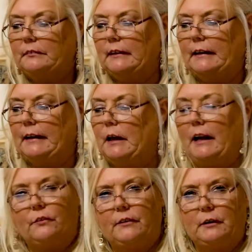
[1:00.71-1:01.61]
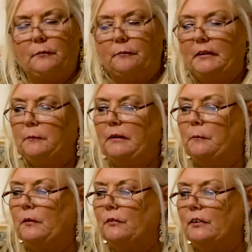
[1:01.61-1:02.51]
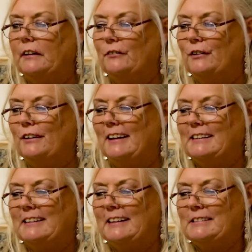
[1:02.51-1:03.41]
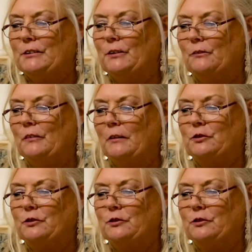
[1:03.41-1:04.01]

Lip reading: And I don't think many people really realize that. So I'm